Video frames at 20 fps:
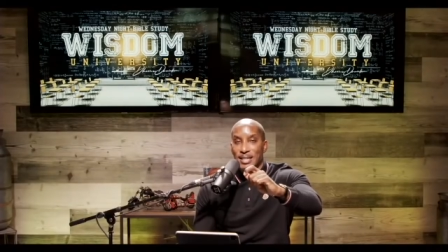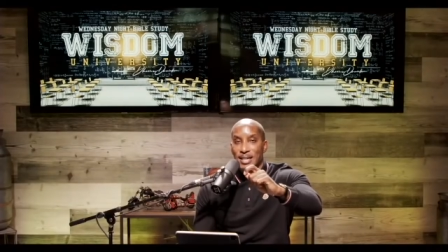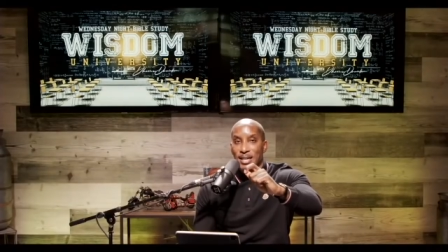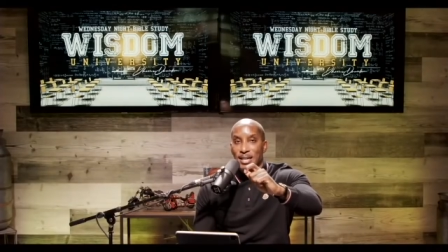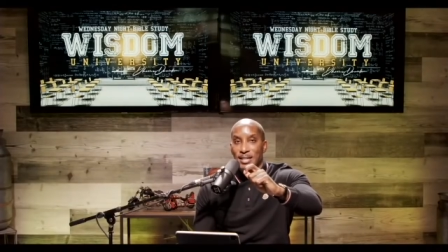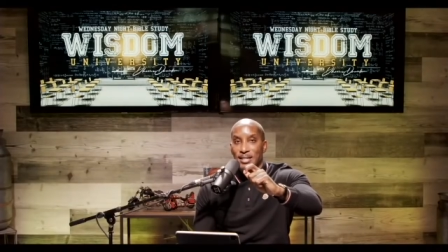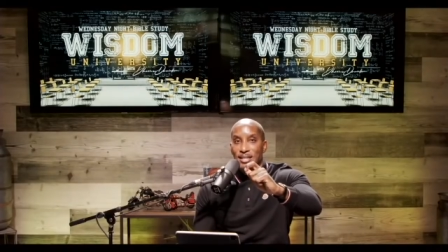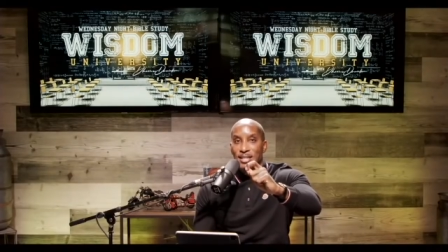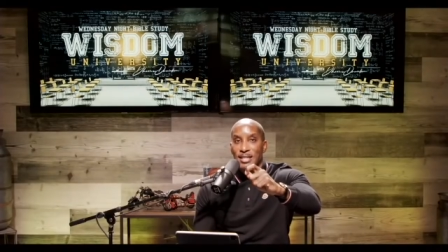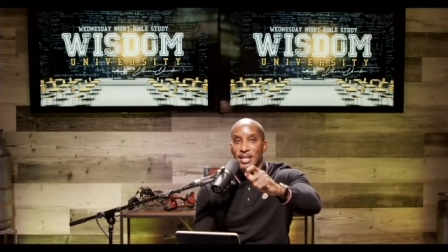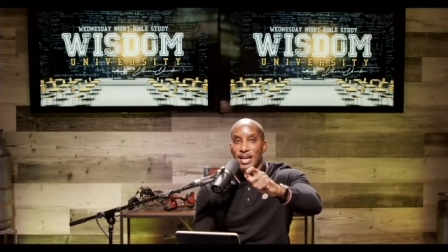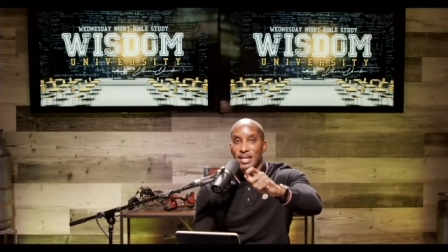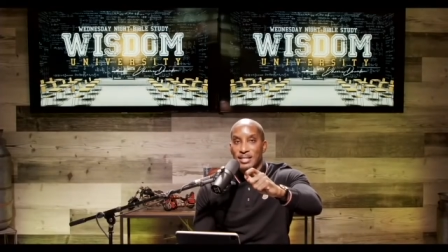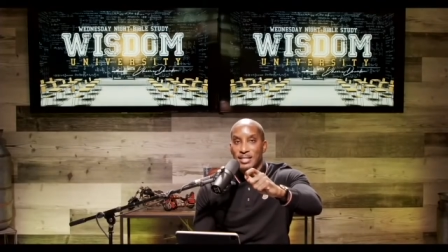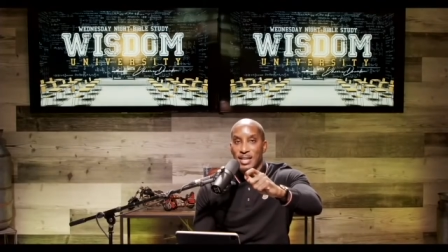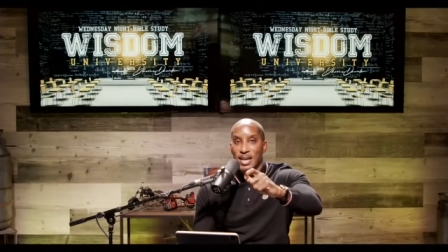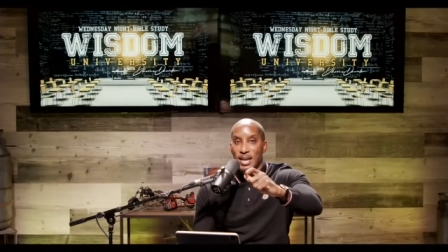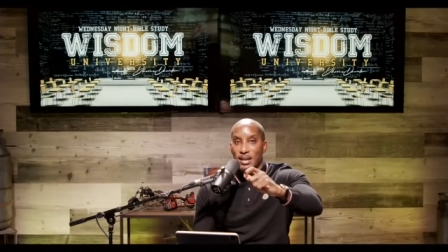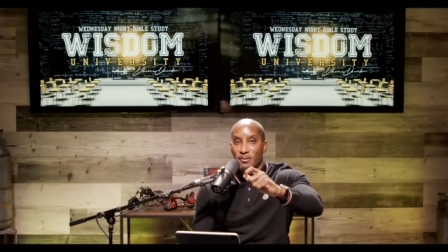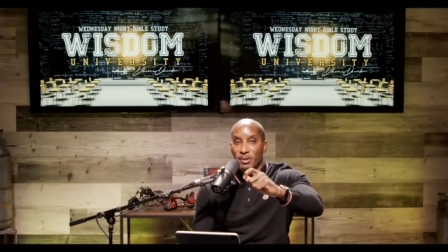uh, did not
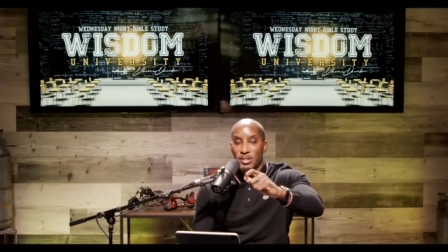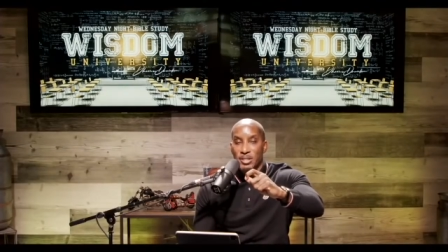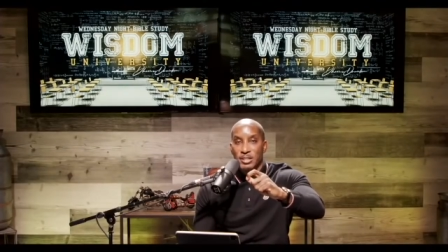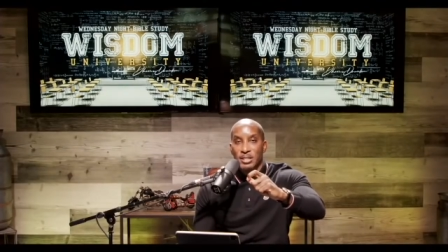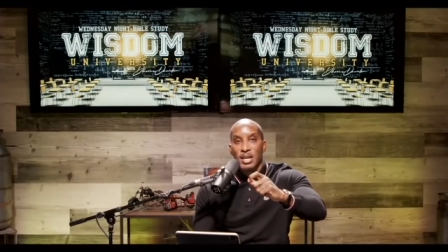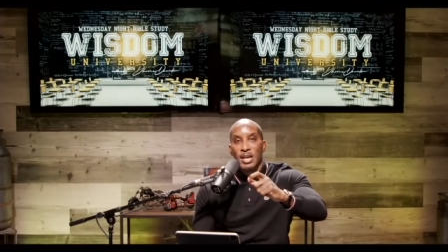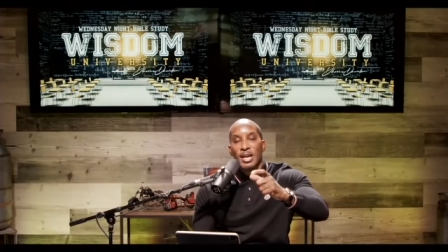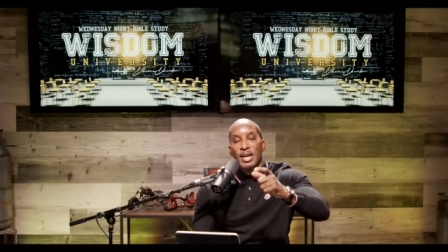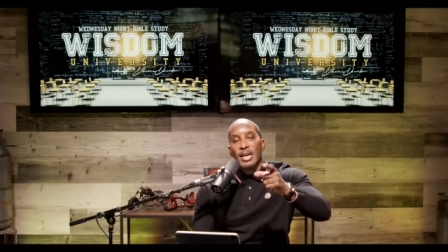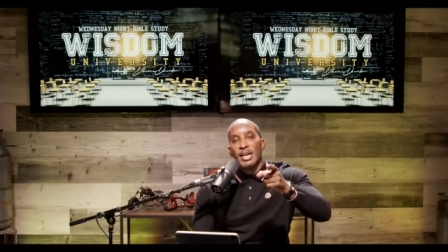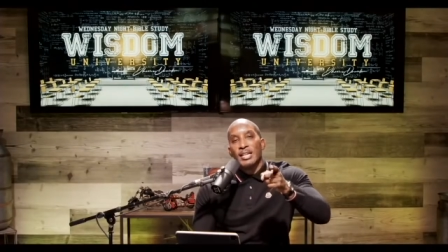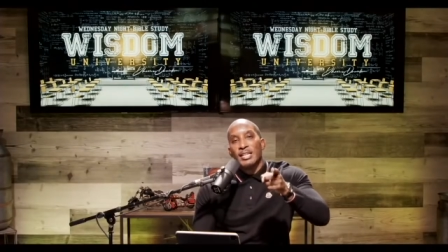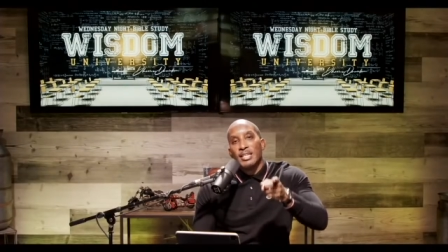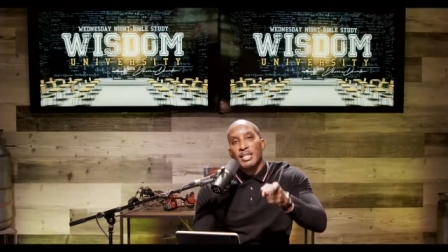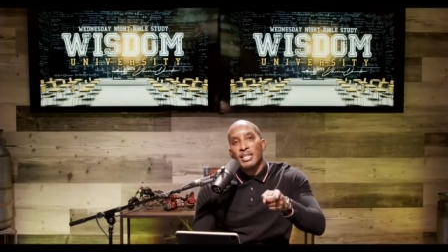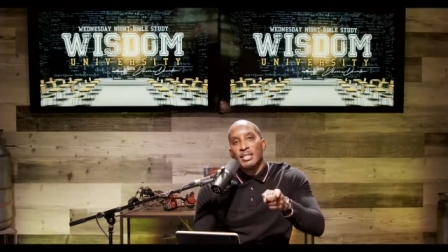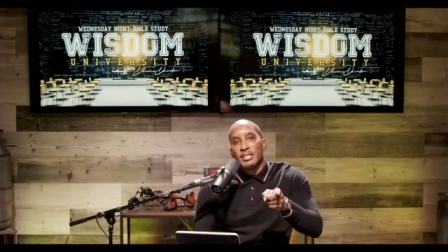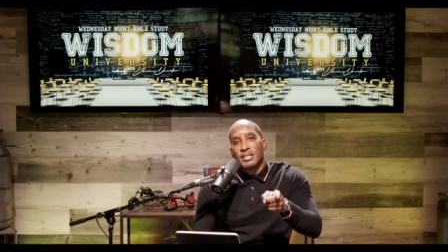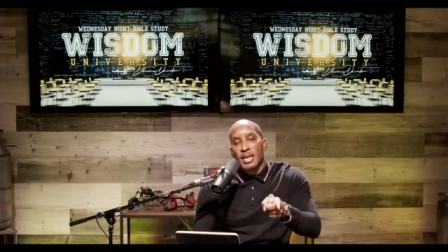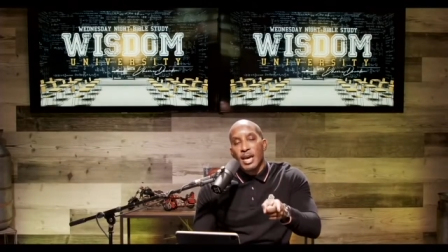say. Watch this. He
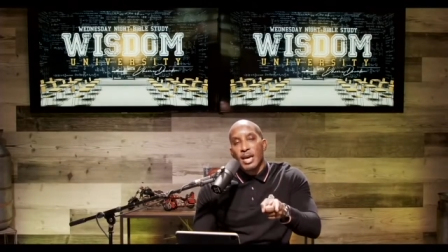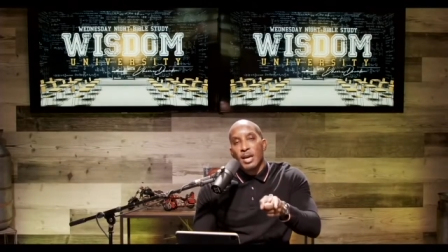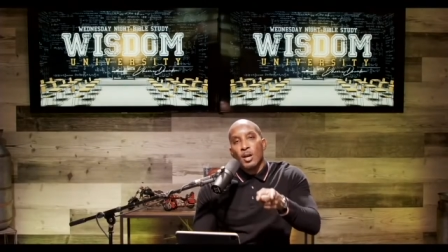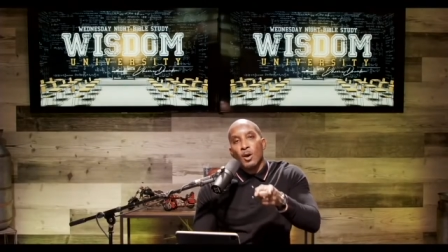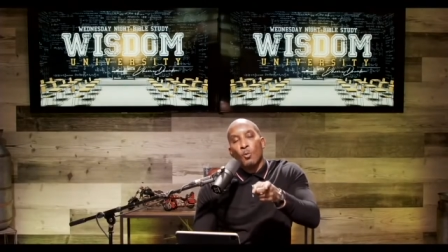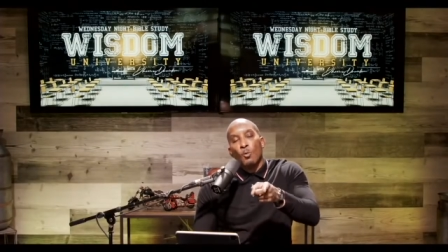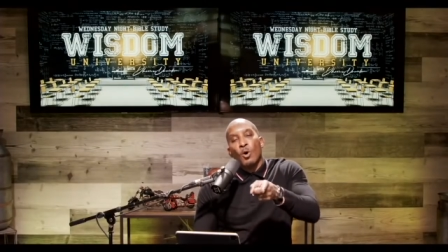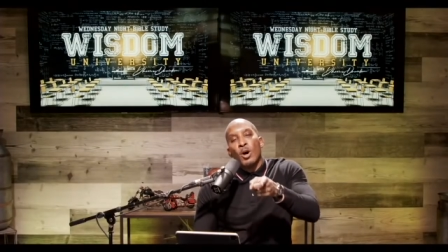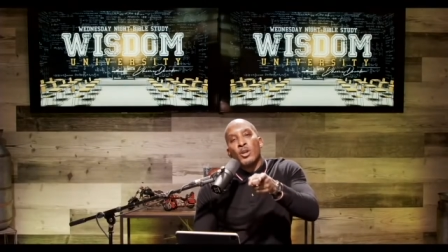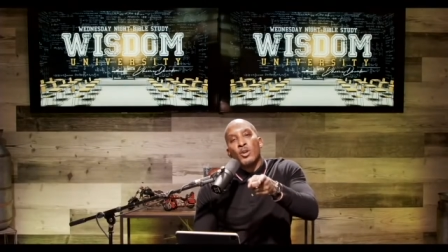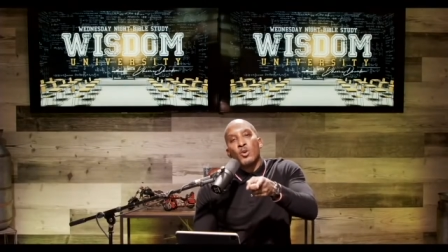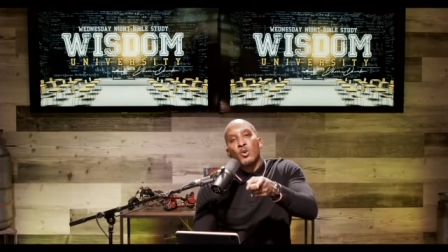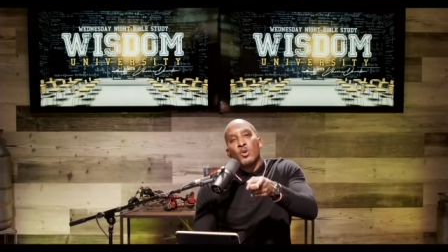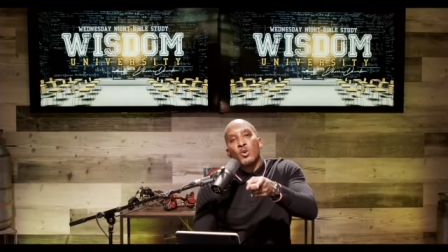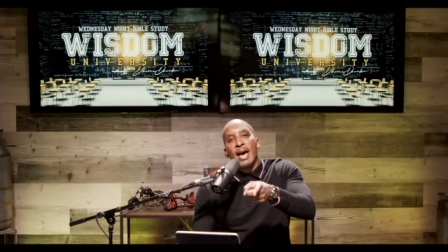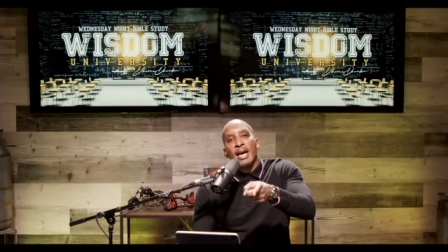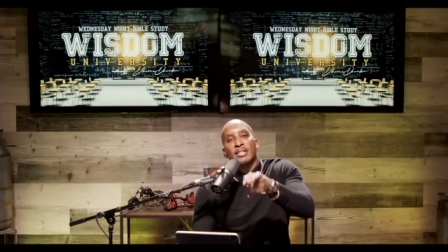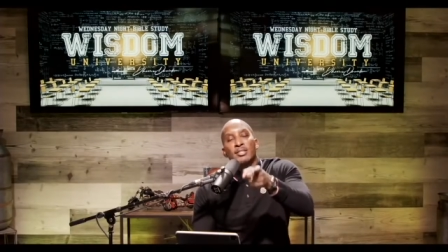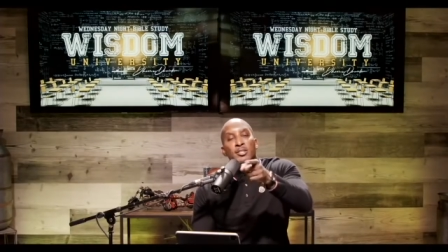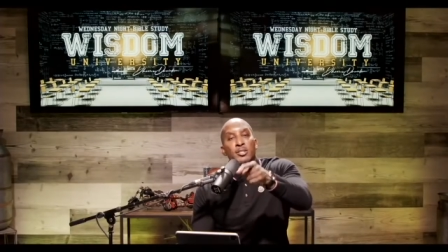didn't say one who
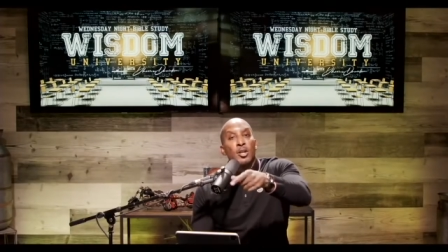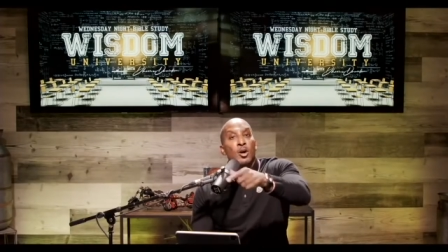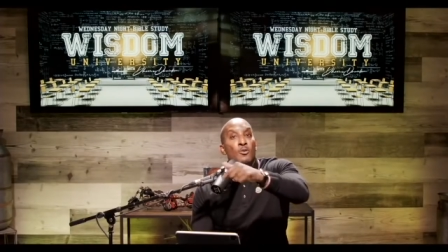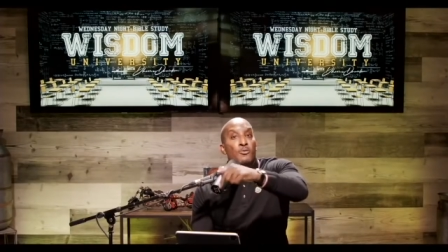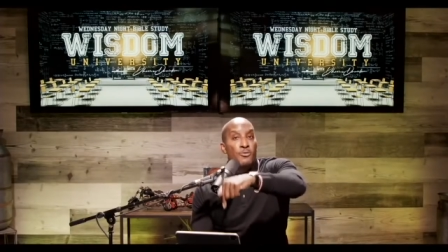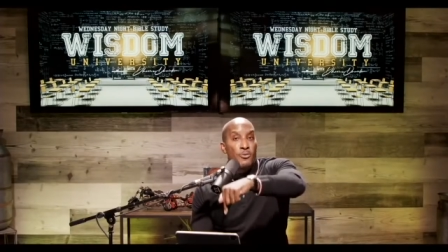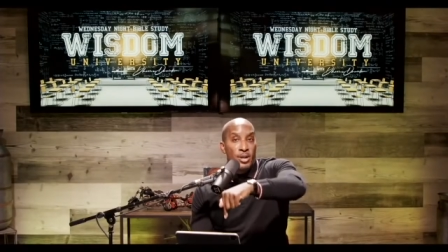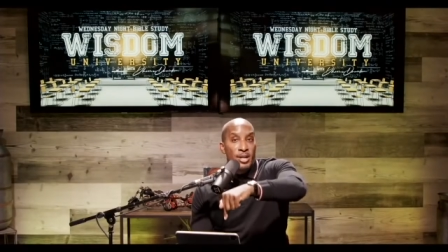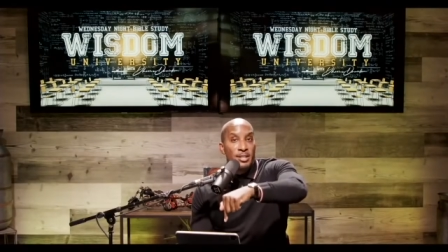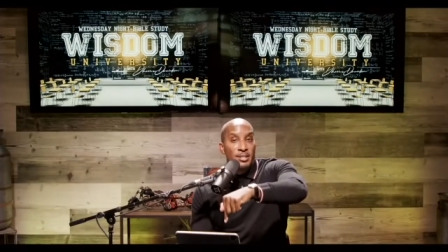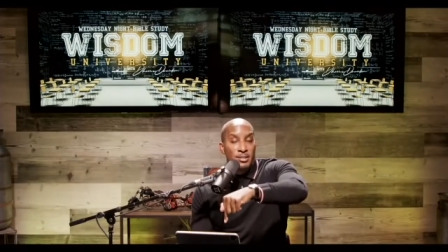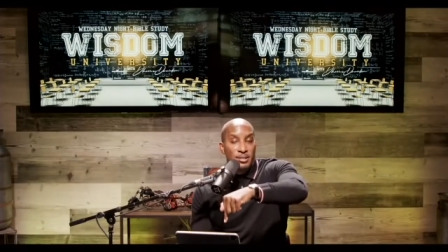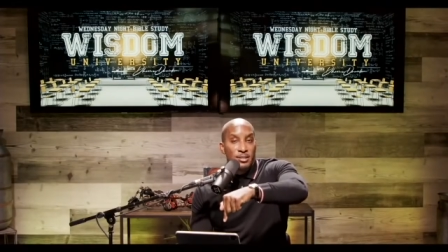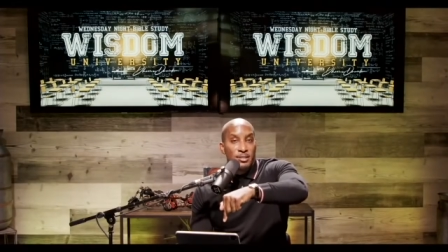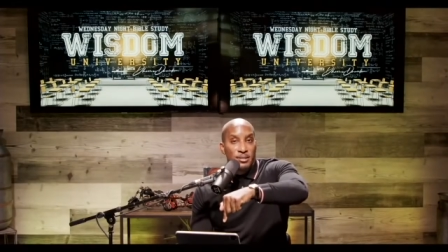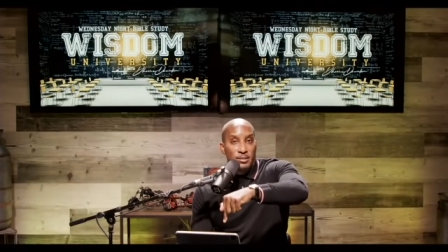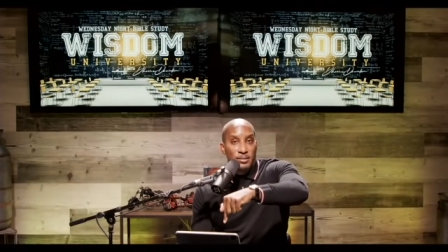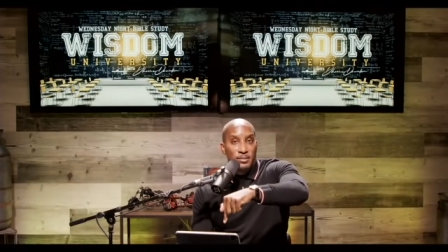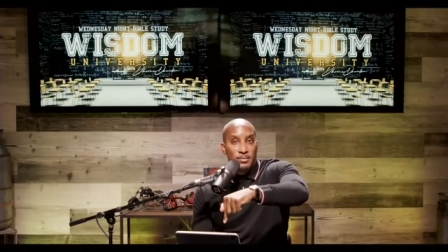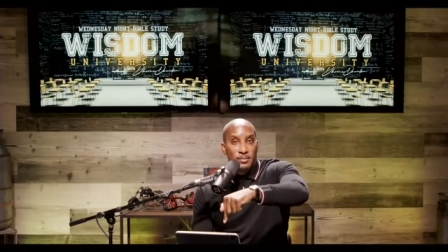has no friends.